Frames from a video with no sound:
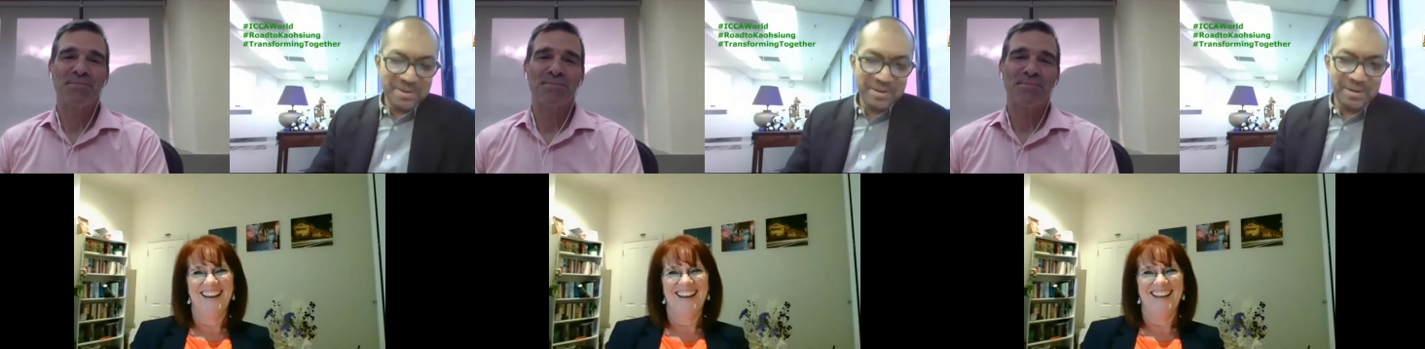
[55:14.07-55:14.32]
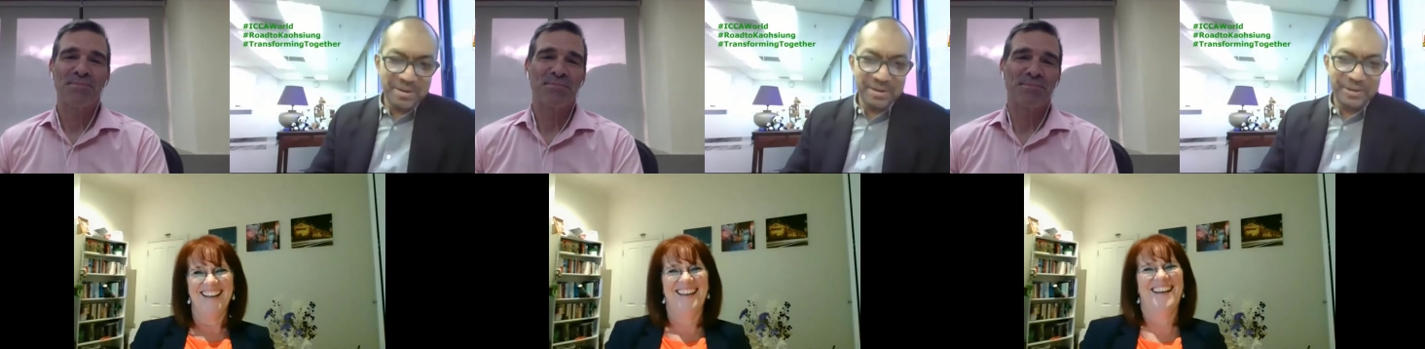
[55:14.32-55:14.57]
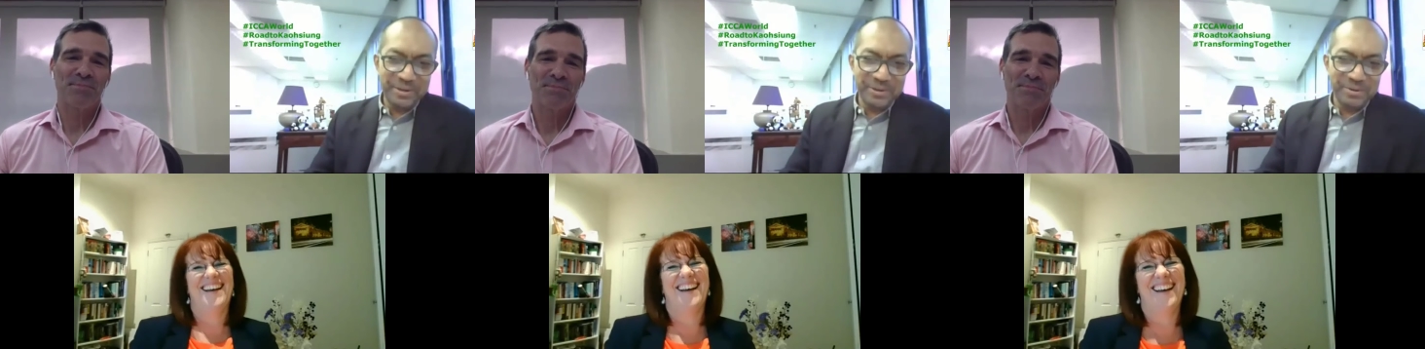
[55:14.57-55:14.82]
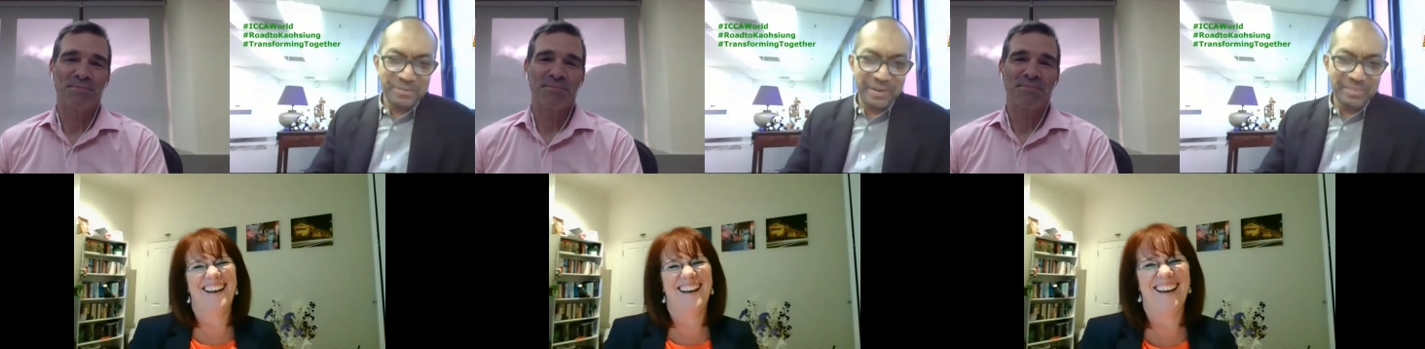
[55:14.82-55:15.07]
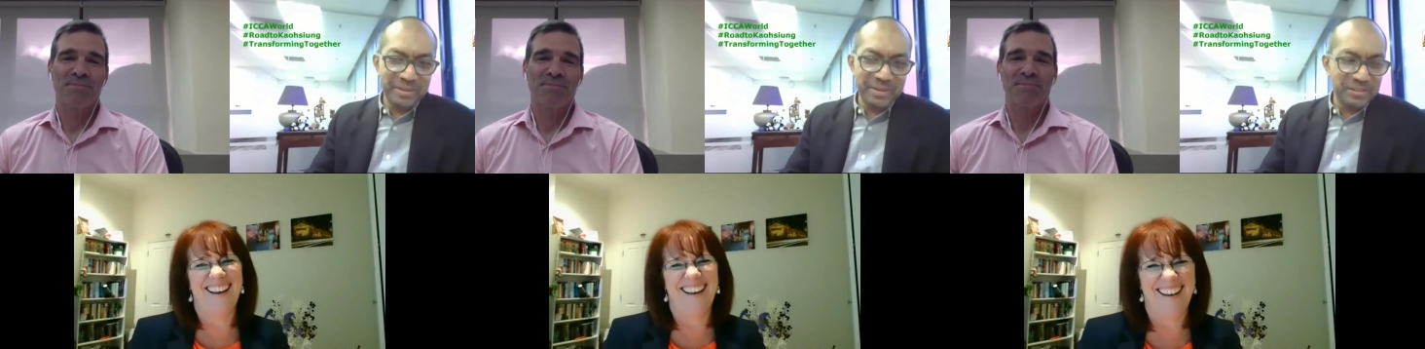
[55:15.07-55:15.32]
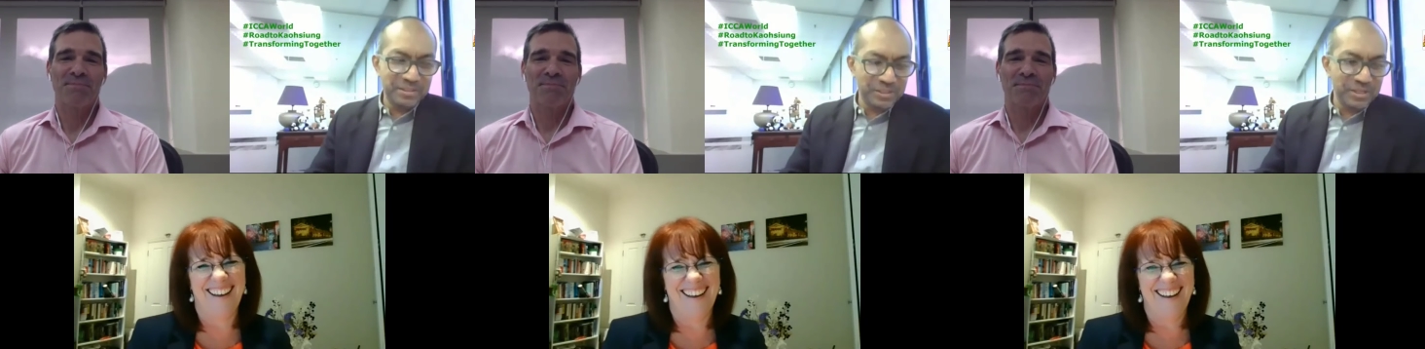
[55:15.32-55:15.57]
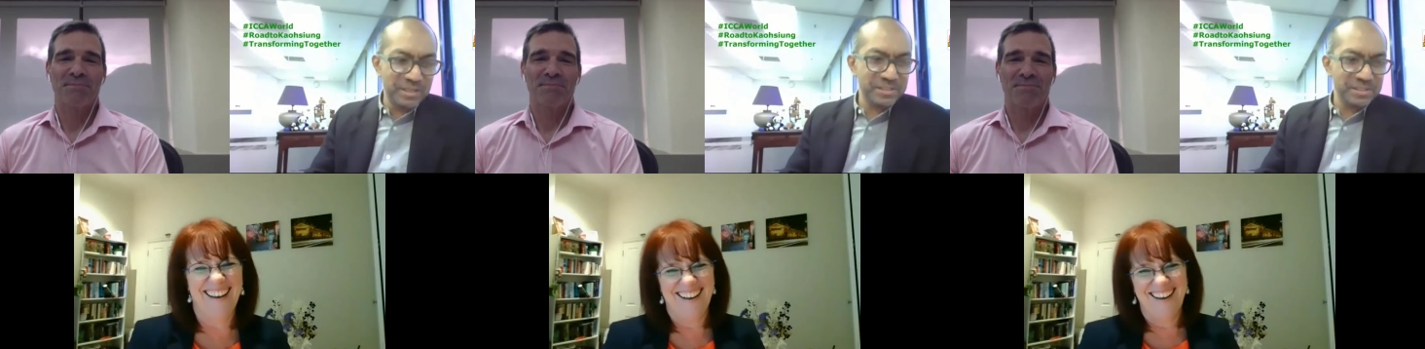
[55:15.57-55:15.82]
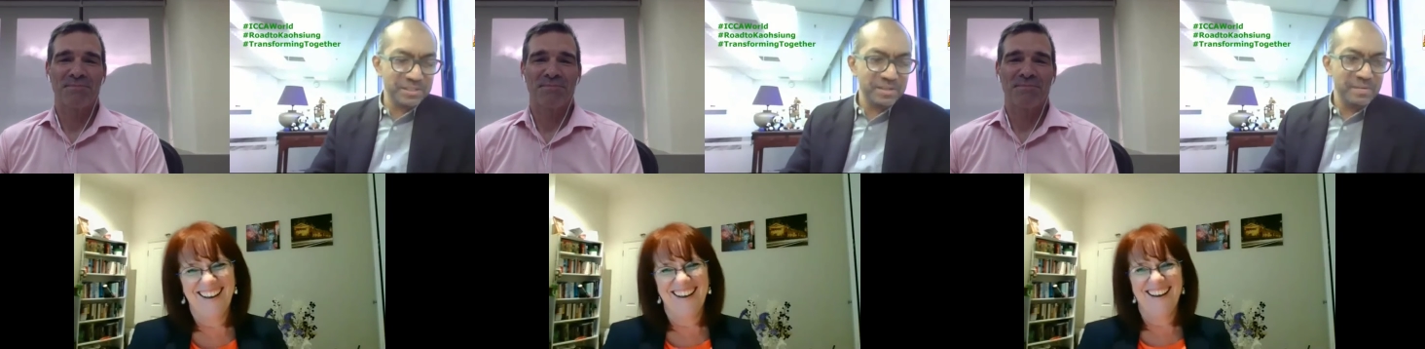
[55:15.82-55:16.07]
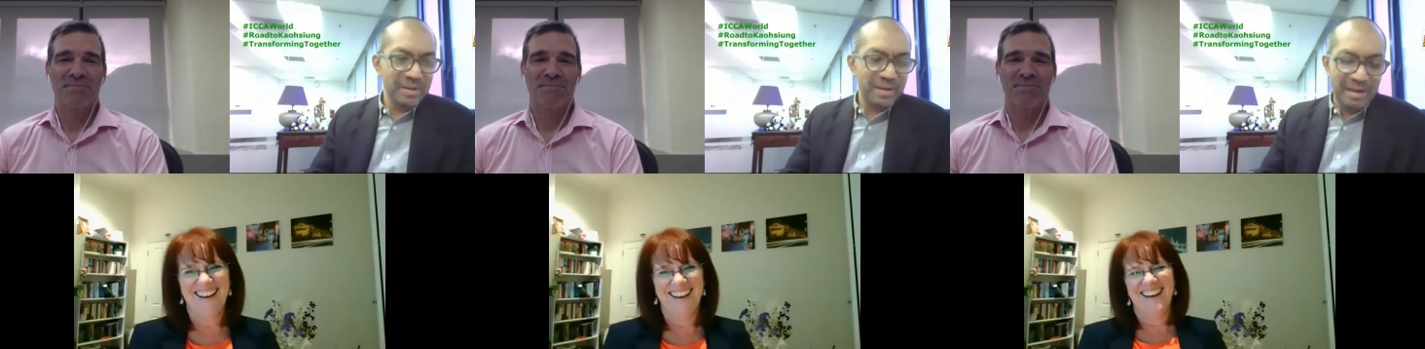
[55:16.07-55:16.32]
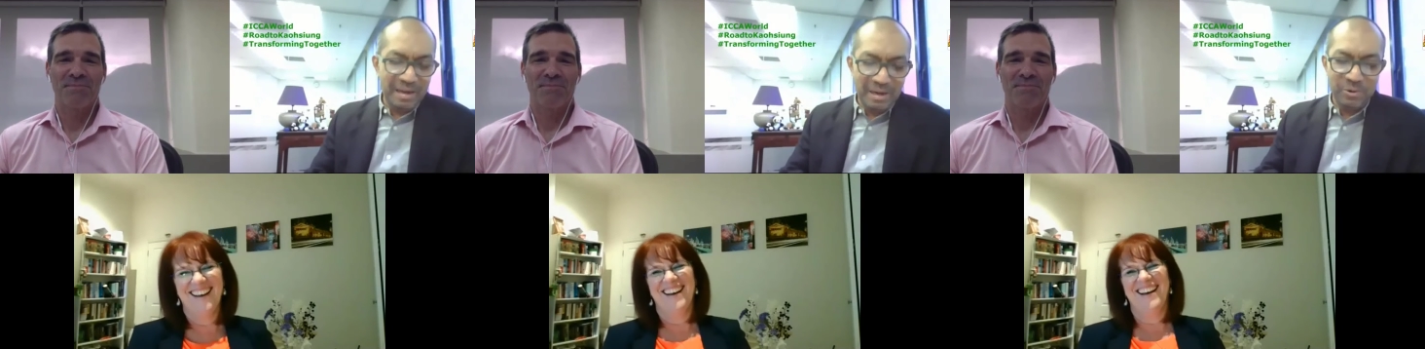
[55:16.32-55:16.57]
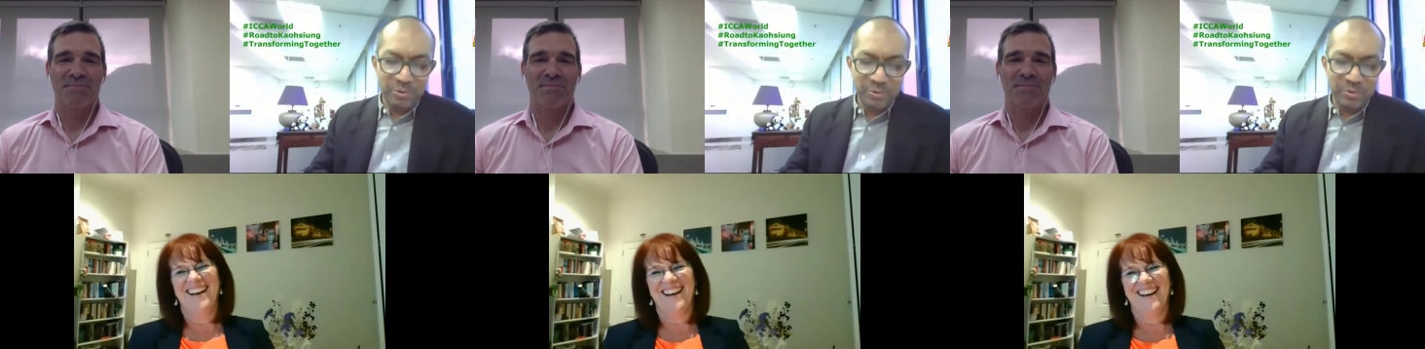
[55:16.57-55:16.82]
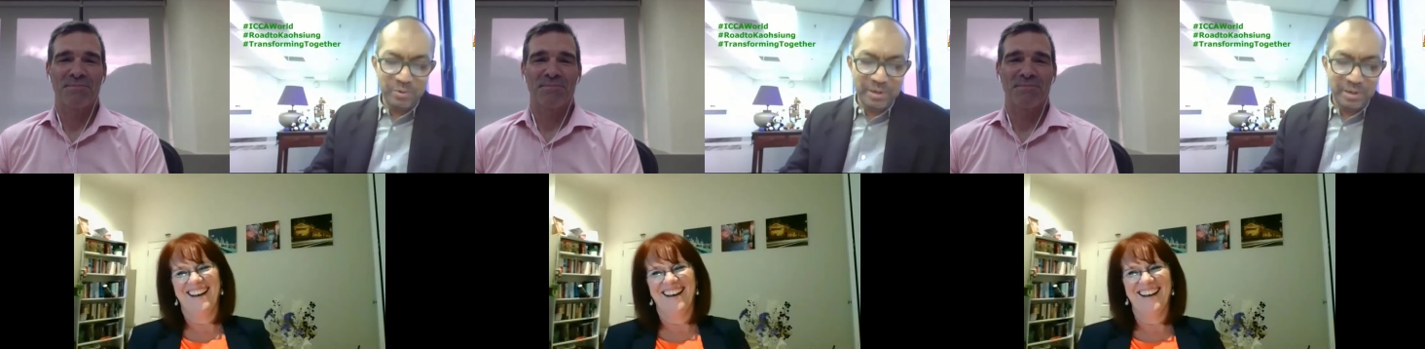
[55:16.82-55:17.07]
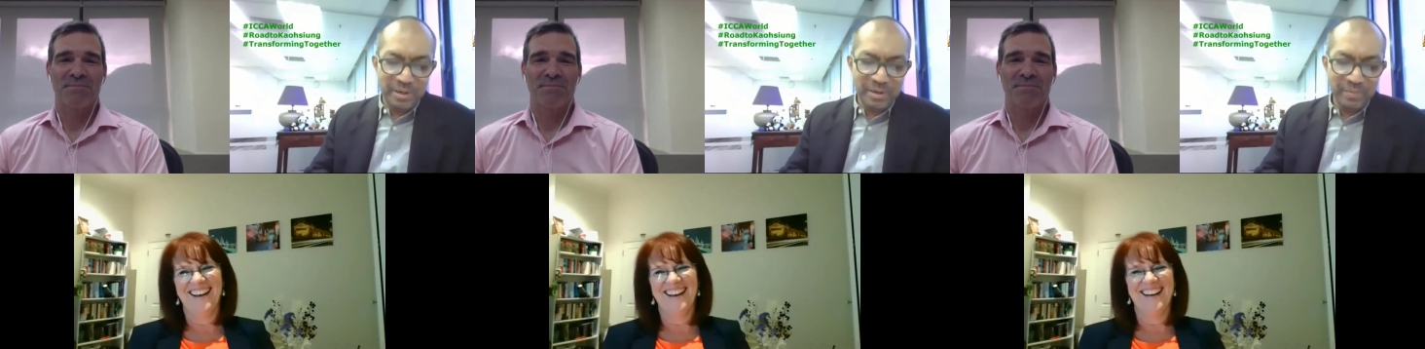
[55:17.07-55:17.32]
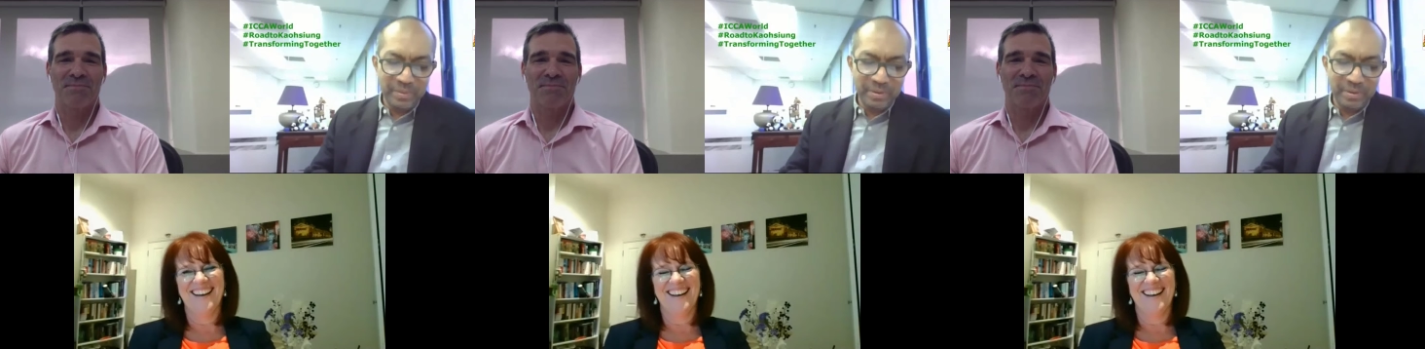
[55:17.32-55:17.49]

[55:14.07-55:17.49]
Speaker 1: Uh, you know, I think it's just how uh,